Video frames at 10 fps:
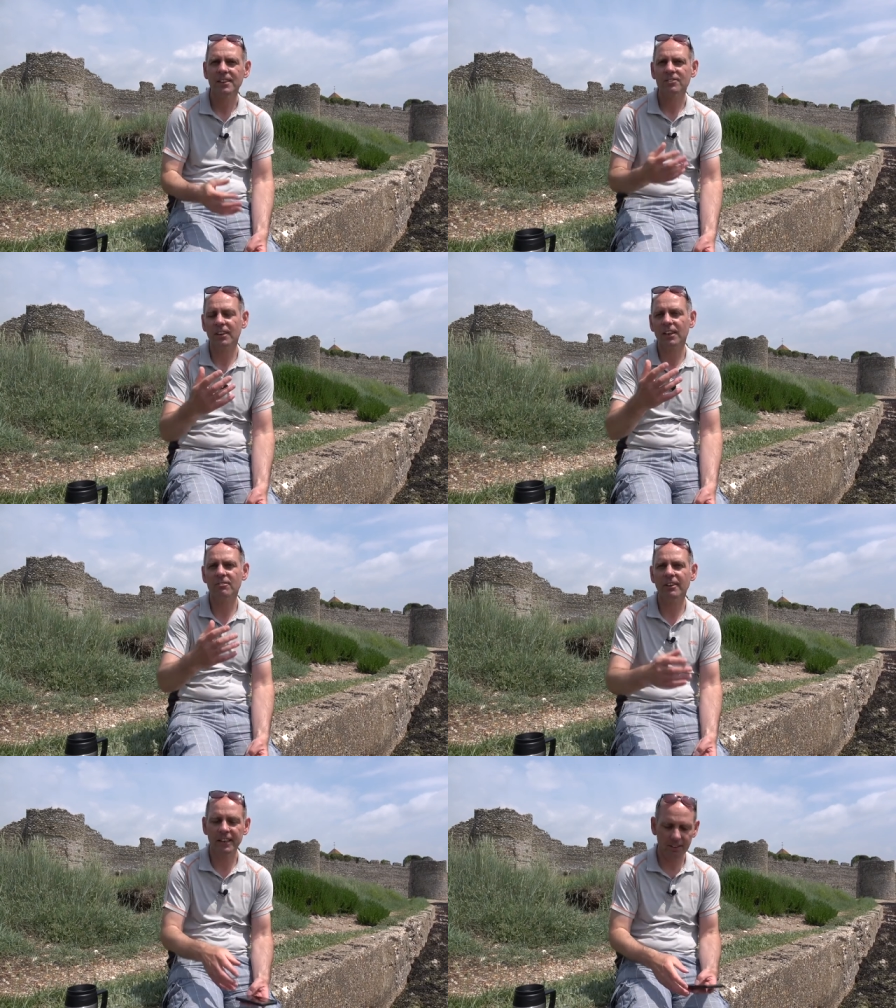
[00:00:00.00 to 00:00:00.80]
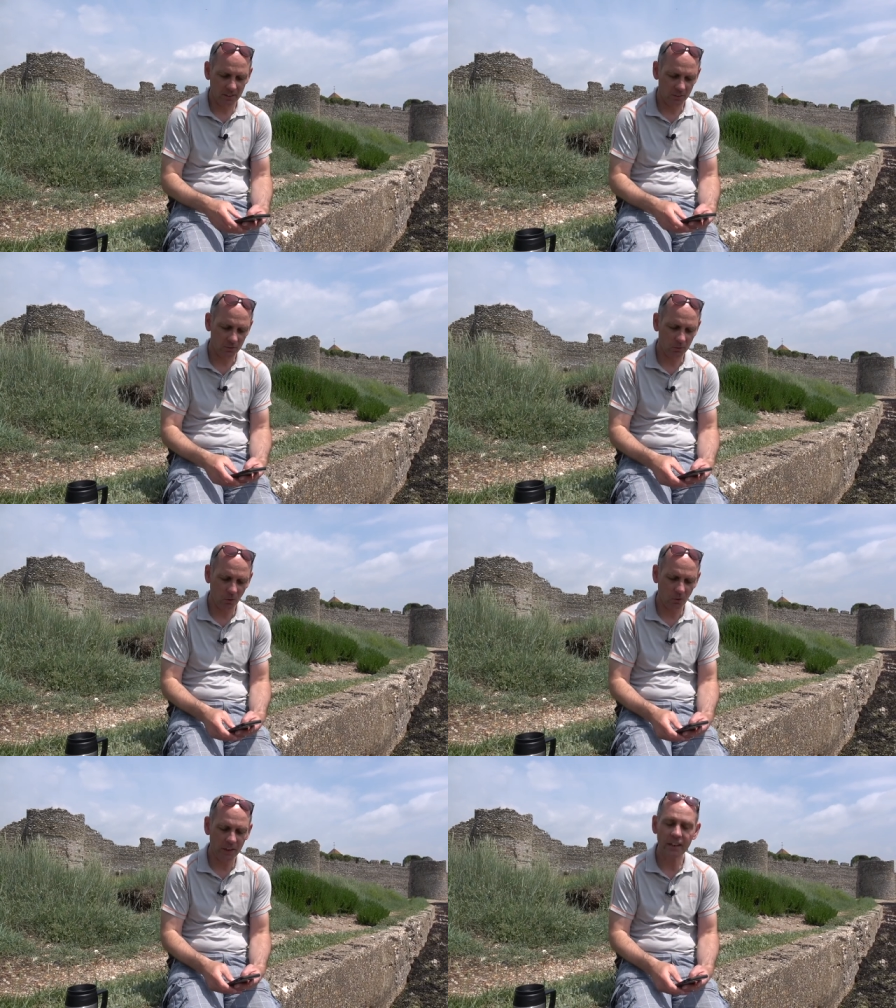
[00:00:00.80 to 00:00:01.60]
So I'm going to read the
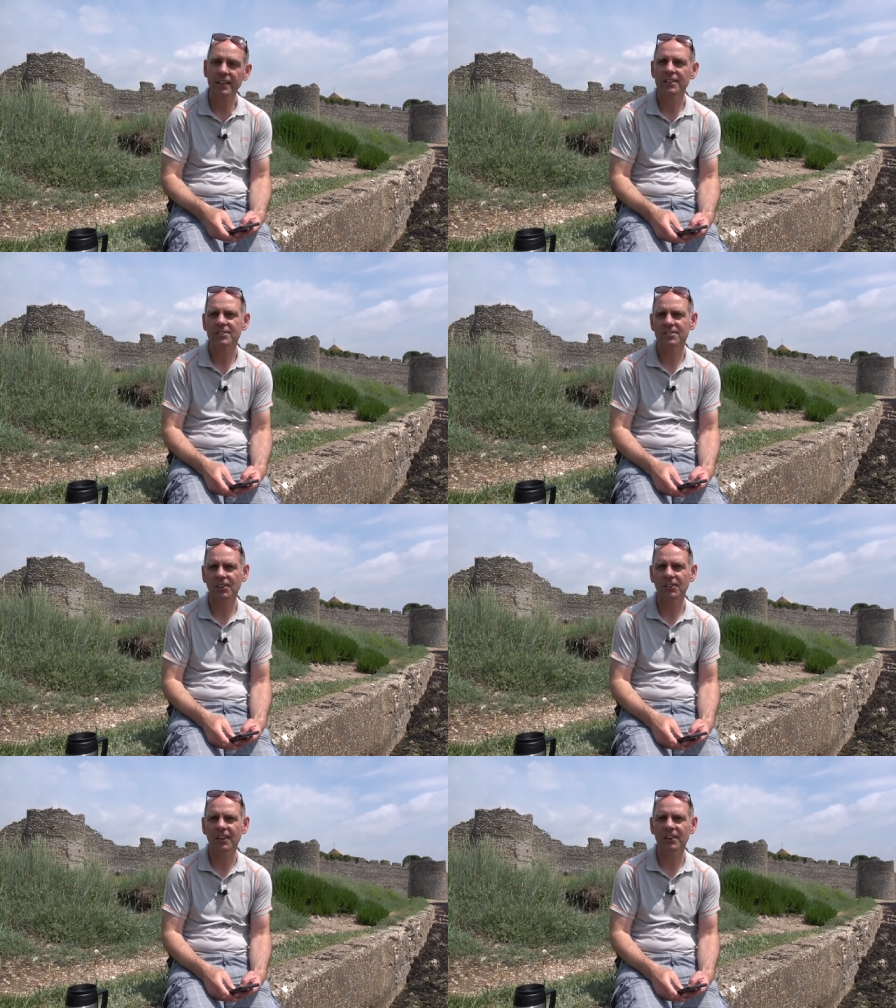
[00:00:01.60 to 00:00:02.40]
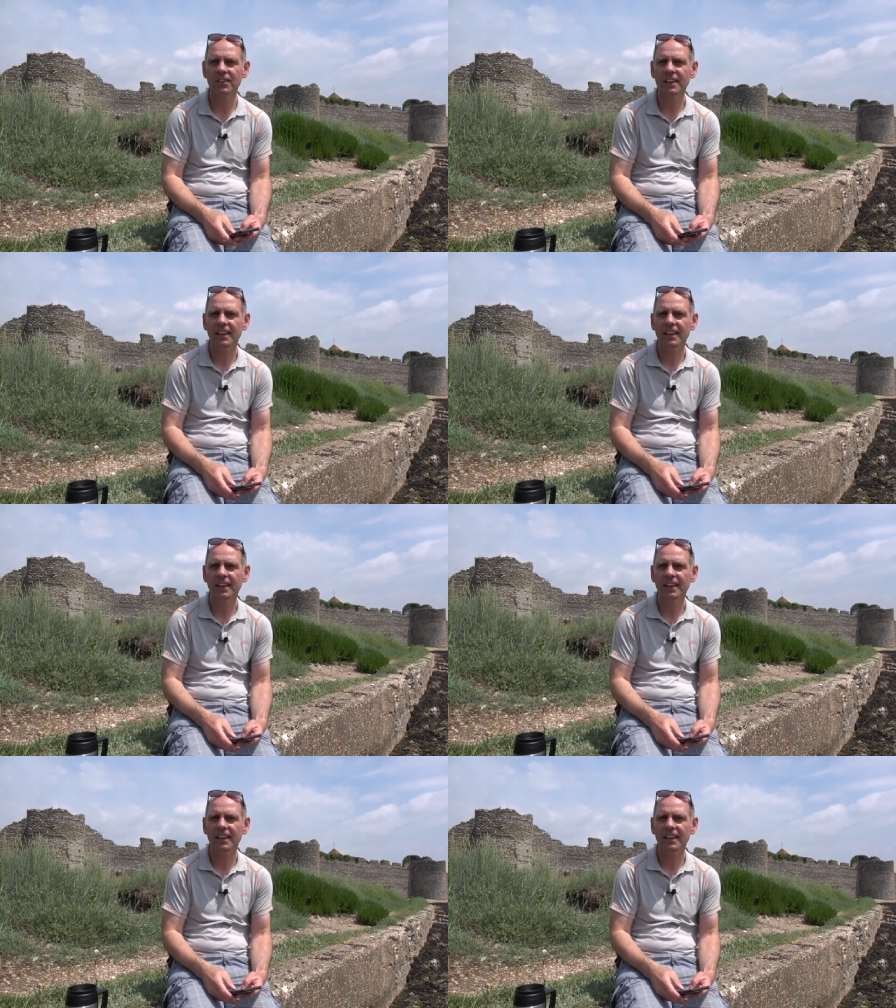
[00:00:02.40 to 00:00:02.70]
story to you